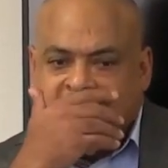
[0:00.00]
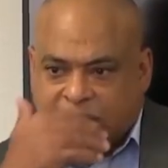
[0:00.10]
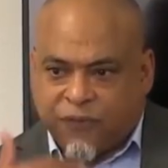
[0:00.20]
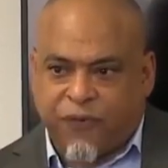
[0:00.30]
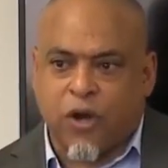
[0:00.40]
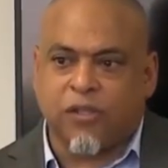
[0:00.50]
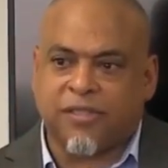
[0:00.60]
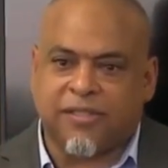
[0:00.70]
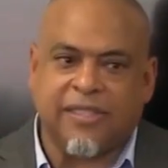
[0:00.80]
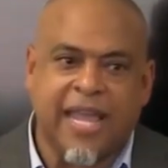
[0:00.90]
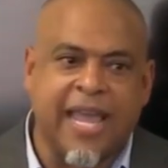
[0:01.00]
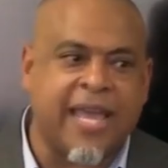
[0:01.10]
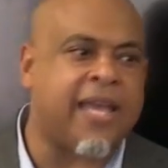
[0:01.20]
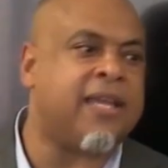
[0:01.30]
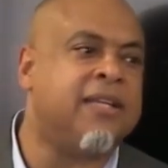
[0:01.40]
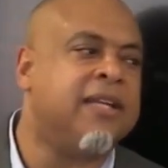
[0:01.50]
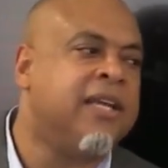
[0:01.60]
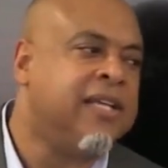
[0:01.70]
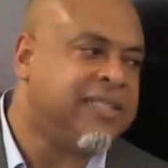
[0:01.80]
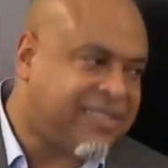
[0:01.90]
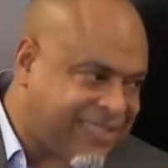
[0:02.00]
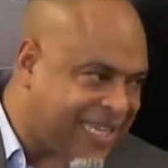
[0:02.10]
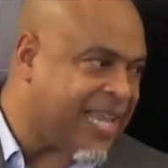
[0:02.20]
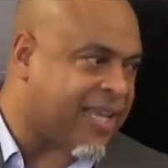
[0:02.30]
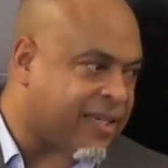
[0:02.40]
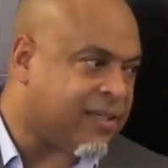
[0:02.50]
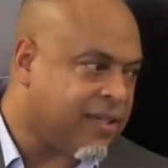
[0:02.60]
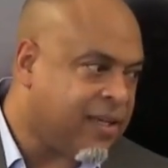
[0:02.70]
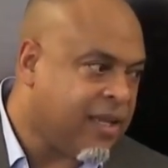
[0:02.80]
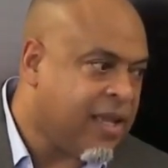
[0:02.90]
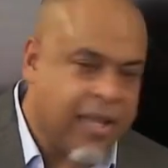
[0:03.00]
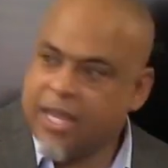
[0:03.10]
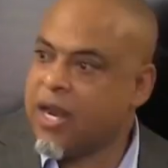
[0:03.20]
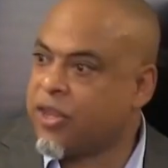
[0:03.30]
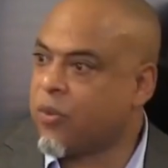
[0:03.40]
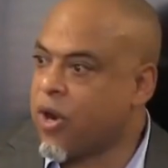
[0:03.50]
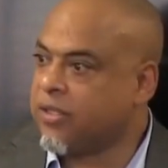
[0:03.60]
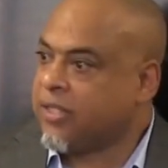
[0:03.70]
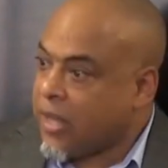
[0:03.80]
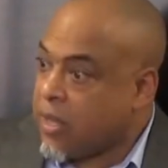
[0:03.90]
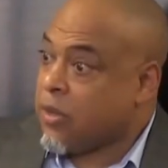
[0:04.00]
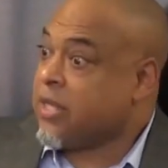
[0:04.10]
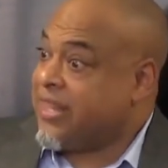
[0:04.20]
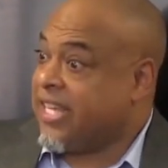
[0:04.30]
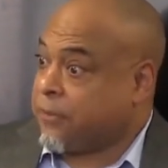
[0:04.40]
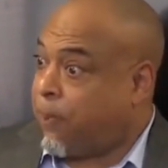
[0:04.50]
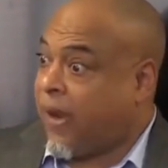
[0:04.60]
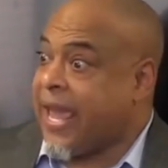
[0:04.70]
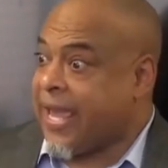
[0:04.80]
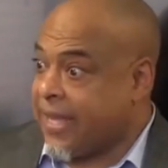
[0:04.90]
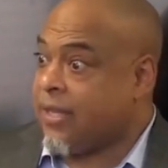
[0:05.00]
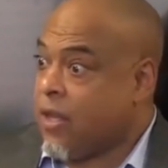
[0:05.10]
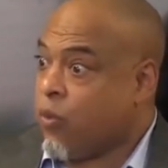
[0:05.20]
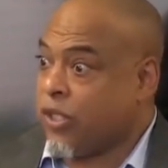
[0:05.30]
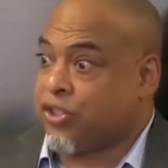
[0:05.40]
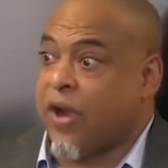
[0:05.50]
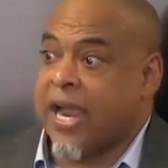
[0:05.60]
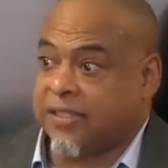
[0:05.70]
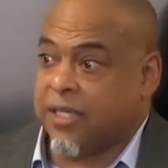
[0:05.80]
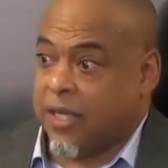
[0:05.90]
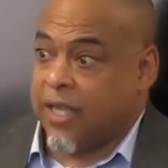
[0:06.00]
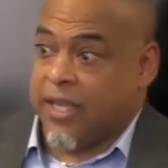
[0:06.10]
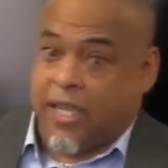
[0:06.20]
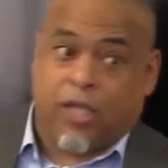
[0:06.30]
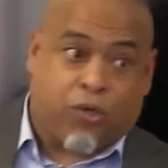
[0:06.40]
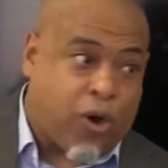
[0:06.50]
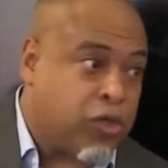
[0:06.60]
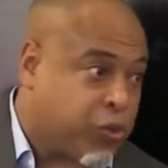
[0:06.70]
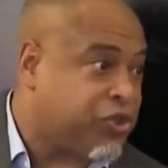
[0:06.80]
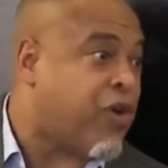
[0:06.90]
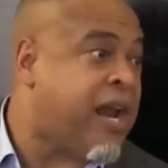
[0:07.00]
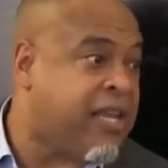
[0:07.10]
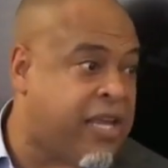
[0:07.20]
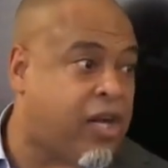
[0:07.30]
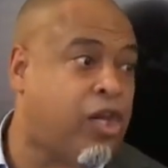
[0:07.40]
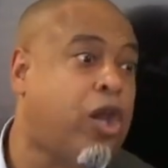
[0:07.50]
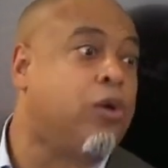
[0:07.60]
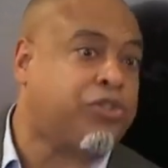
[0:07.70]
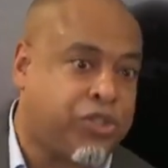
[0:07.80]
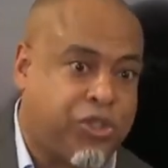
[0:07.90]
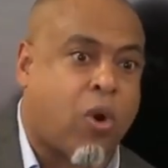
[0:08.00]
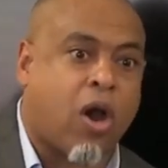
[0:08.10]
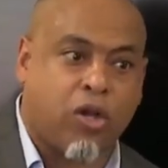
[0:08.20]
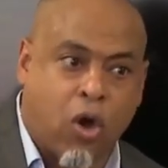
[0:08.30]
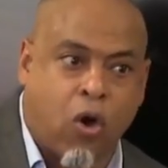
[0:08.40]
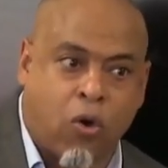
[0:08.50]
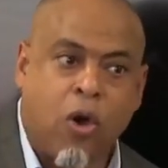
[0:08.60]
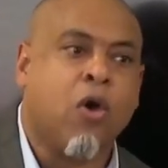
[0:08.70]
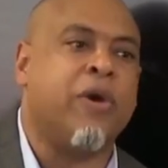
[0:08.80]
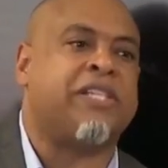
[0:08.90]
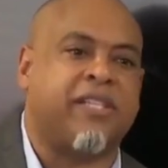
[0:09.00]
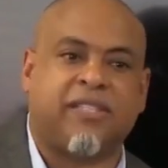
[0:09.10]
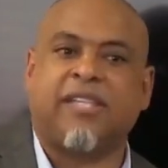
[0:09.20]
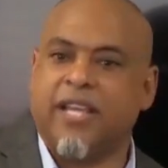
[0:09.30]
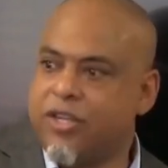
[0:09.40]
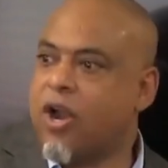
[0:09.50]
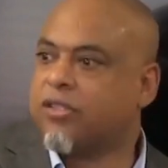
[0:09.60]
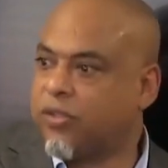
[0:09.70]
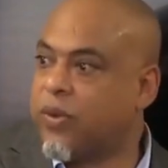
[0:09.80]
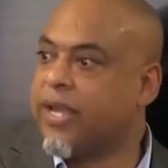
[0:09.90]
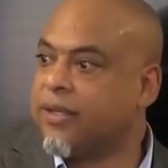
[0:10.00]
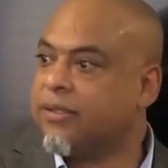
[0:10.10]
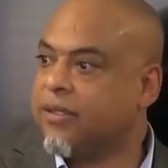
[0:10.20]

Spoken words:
It's 1st and 10. In other words, this play, we're trying to encroach, we're trying to get closer to our goal, which is 10 yards away.